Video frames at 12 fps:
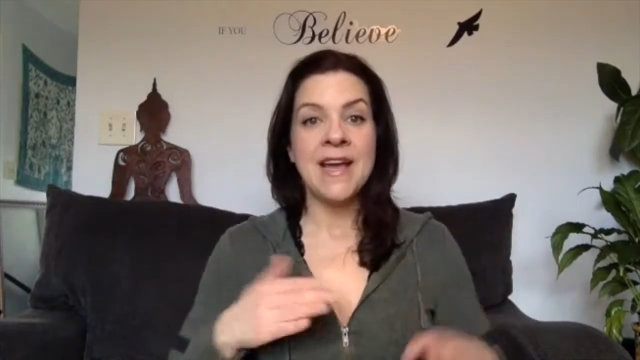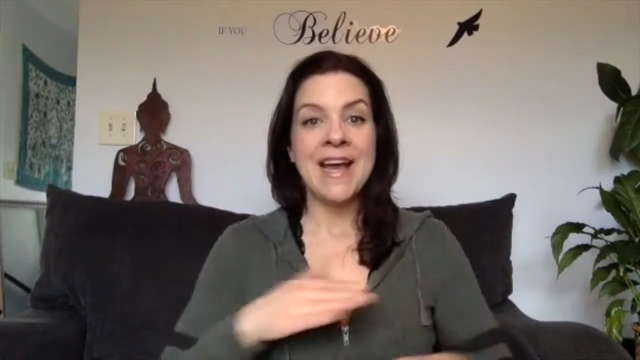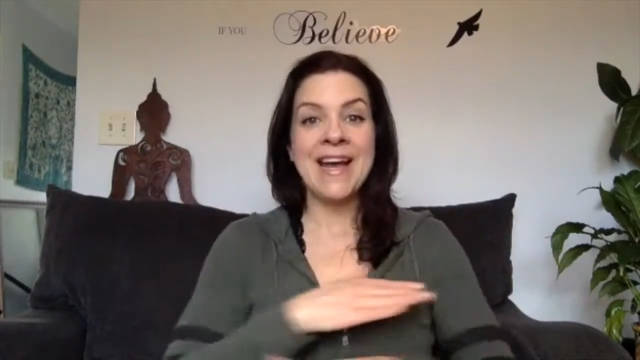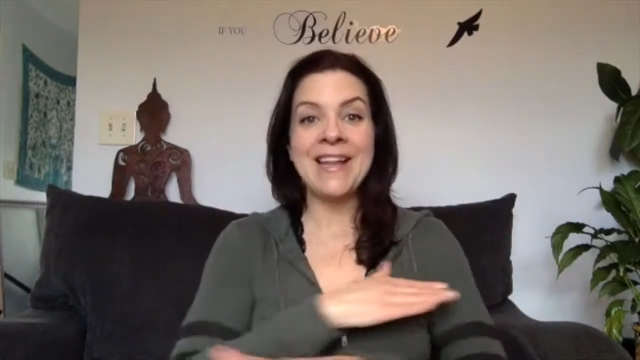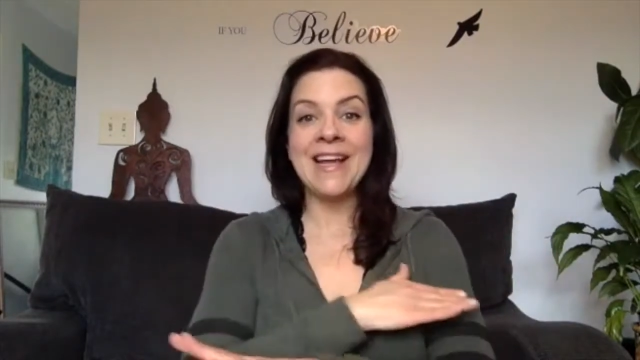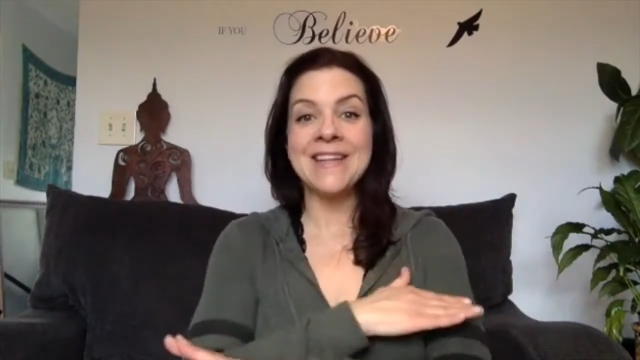
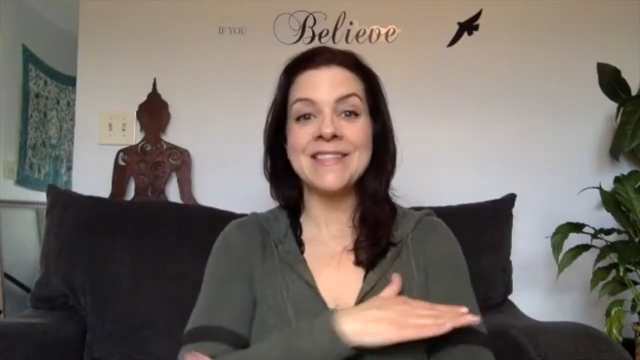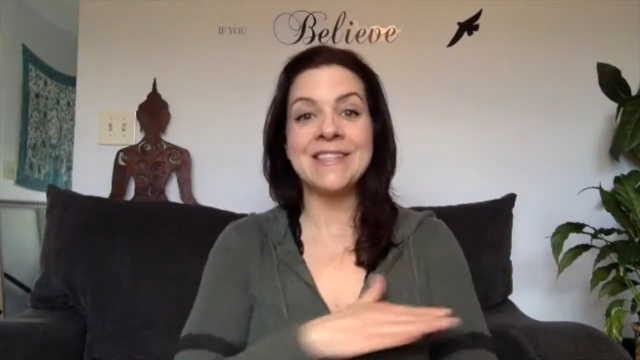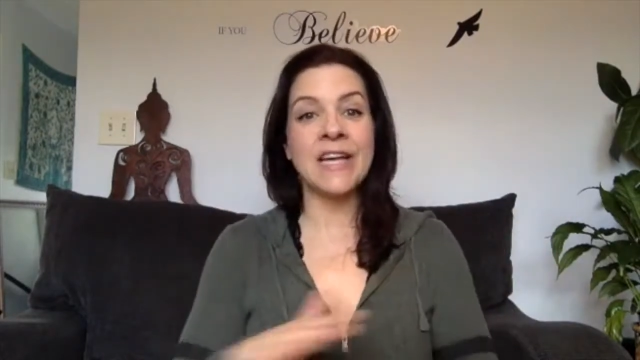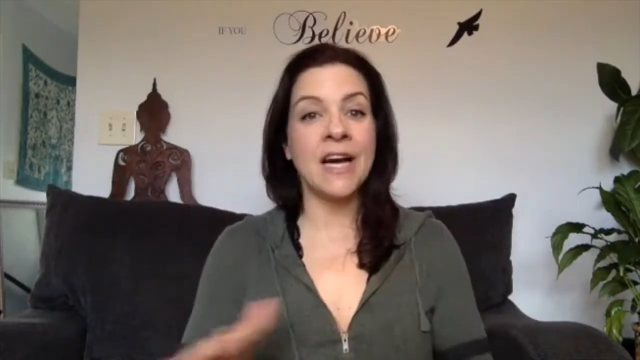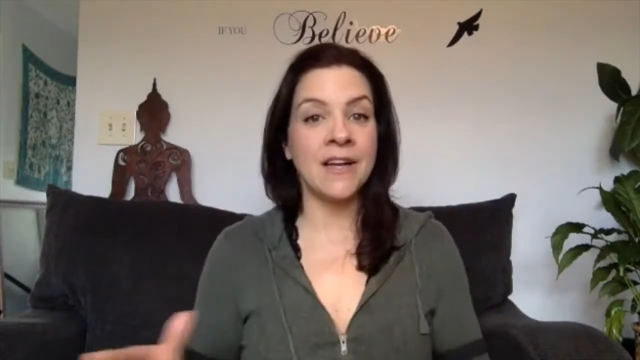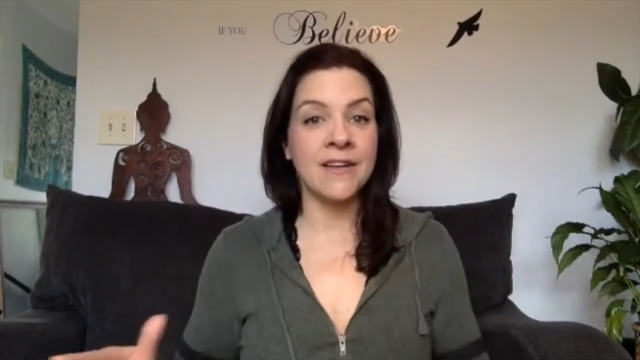and that is
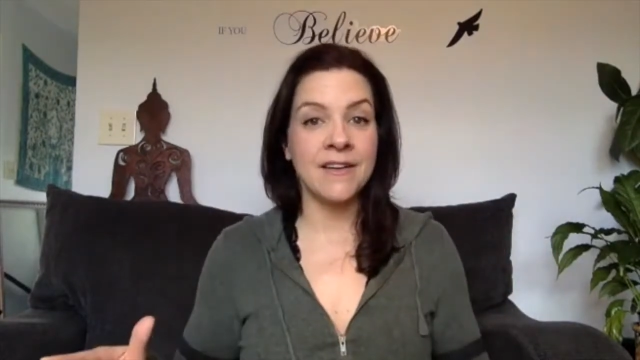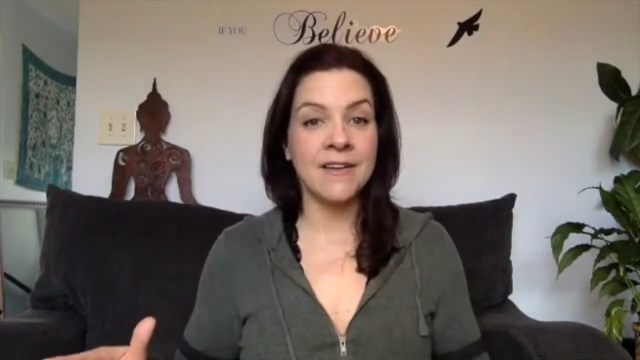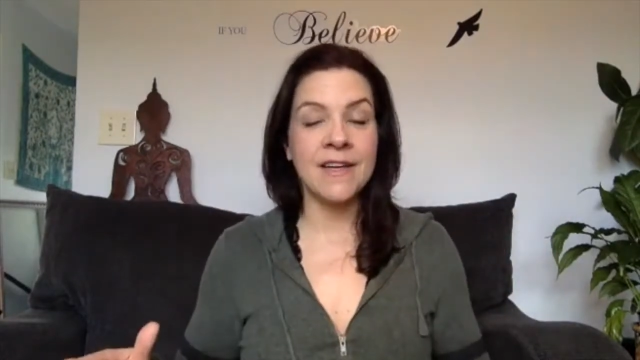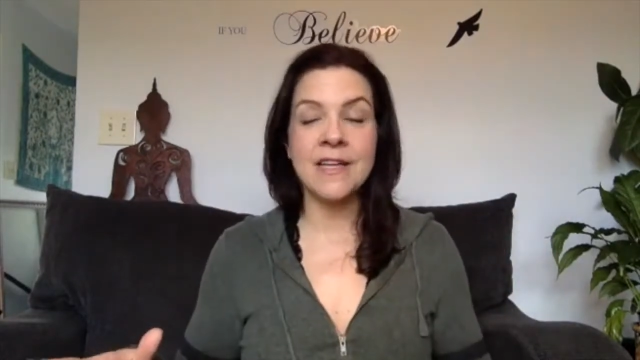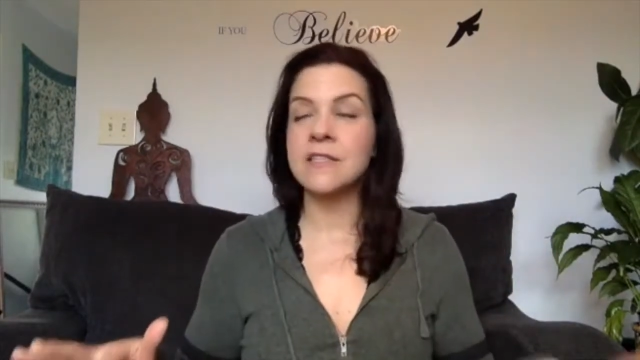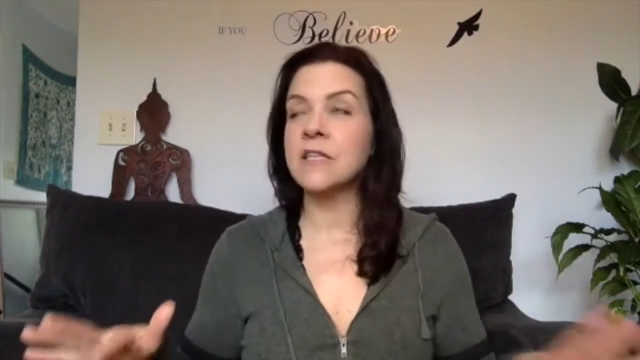done.
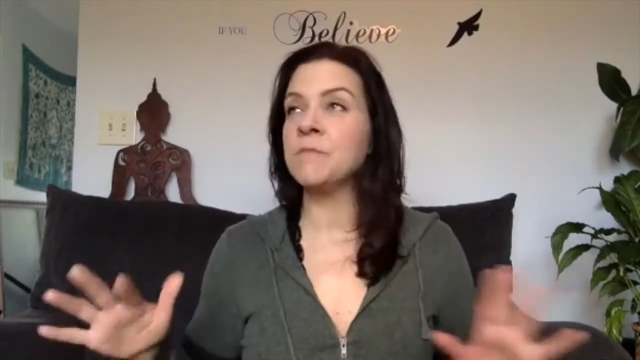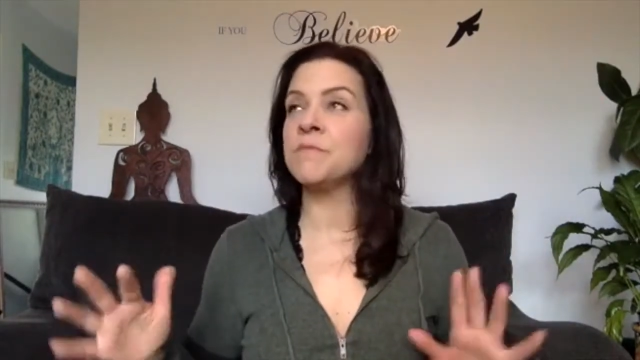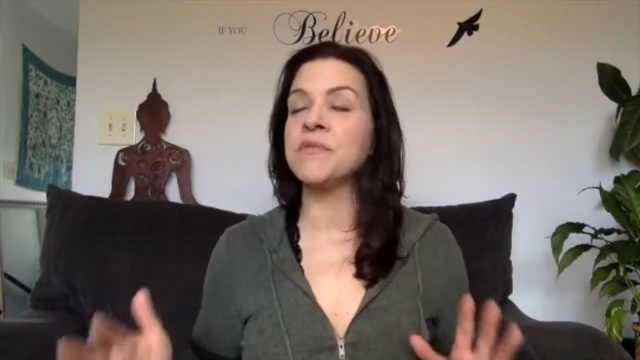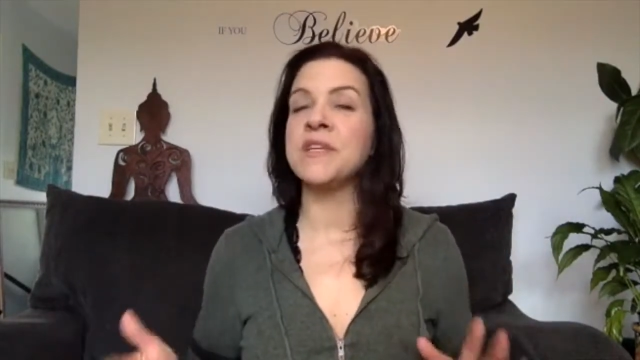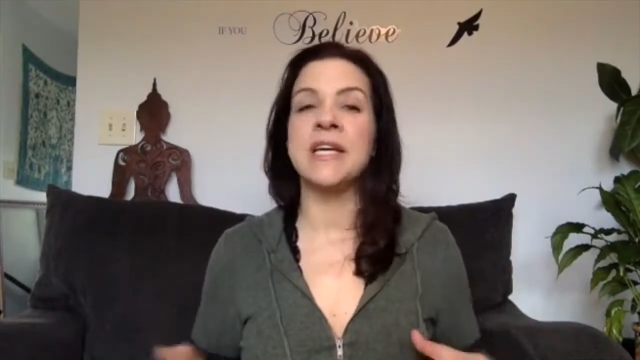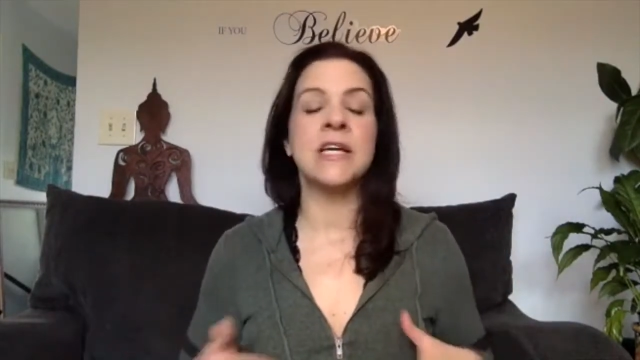It's
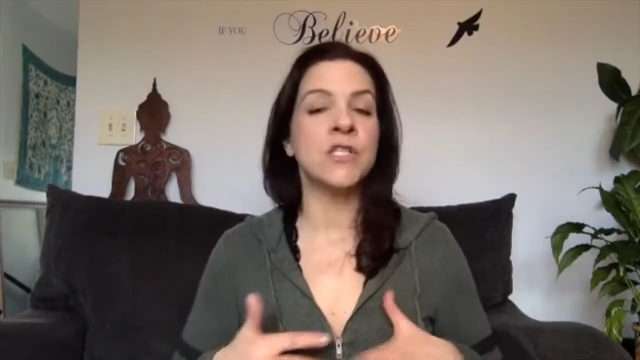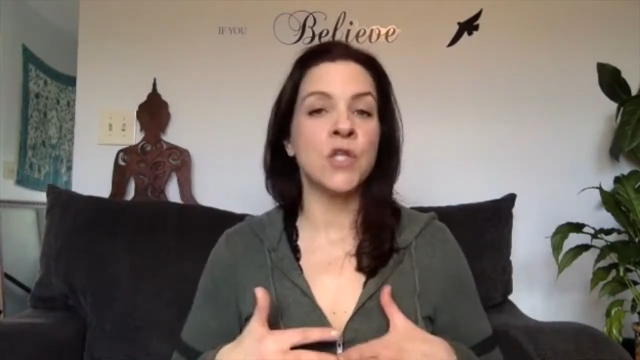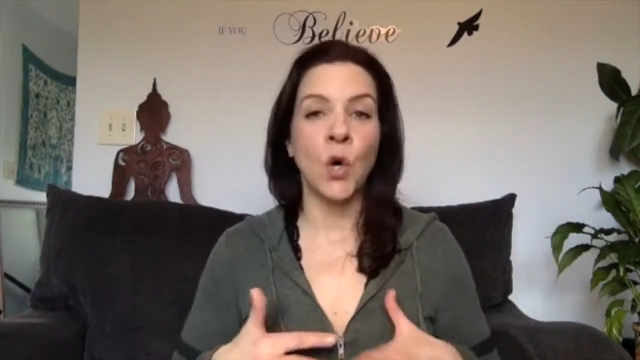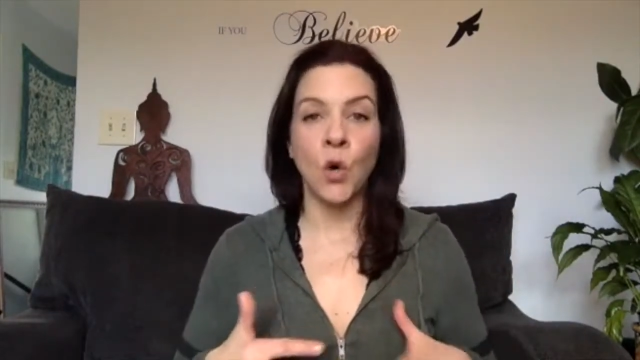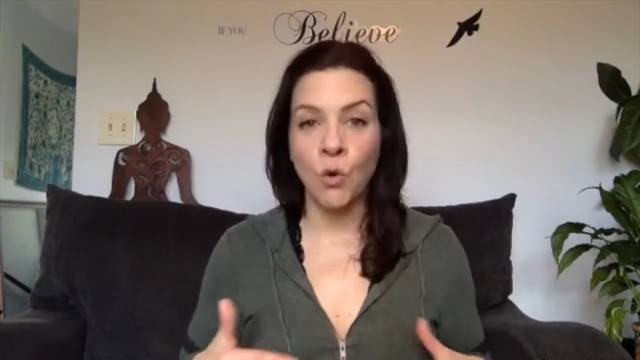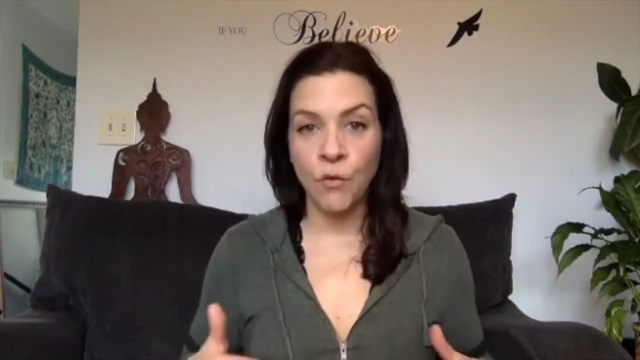complete, it's
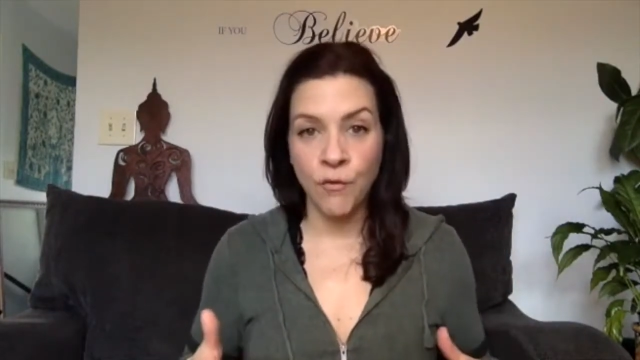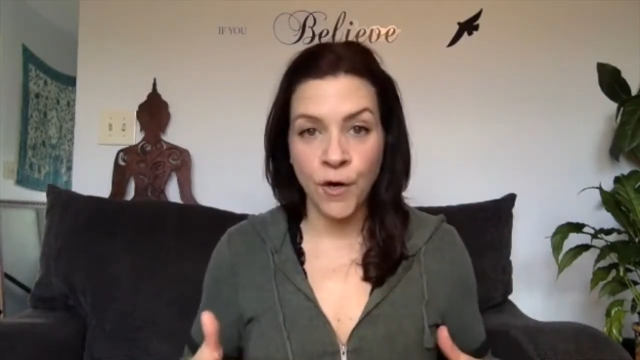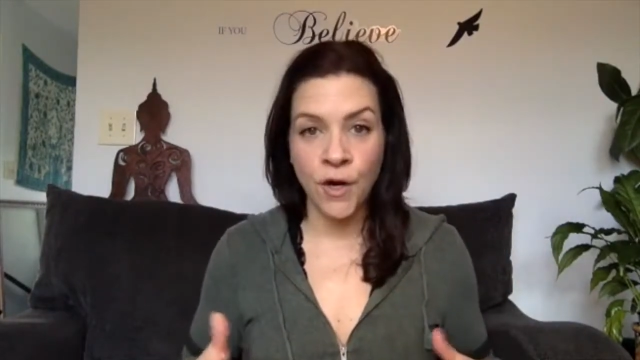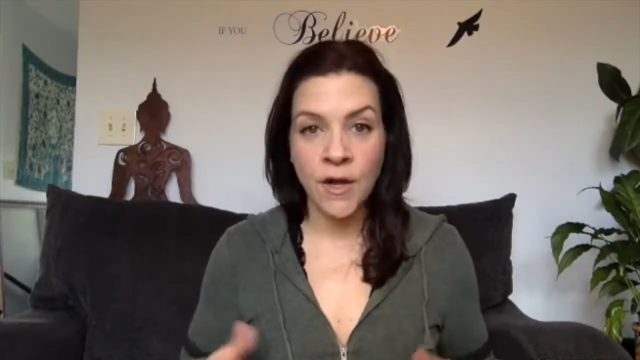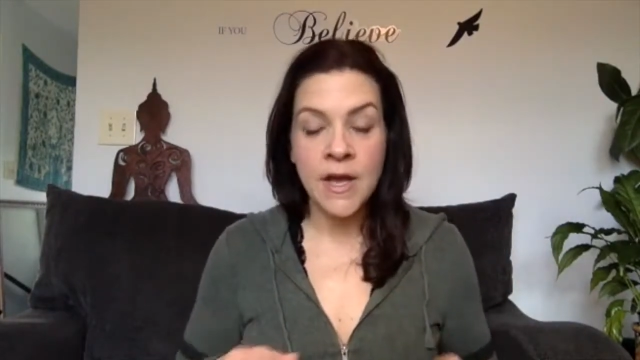over.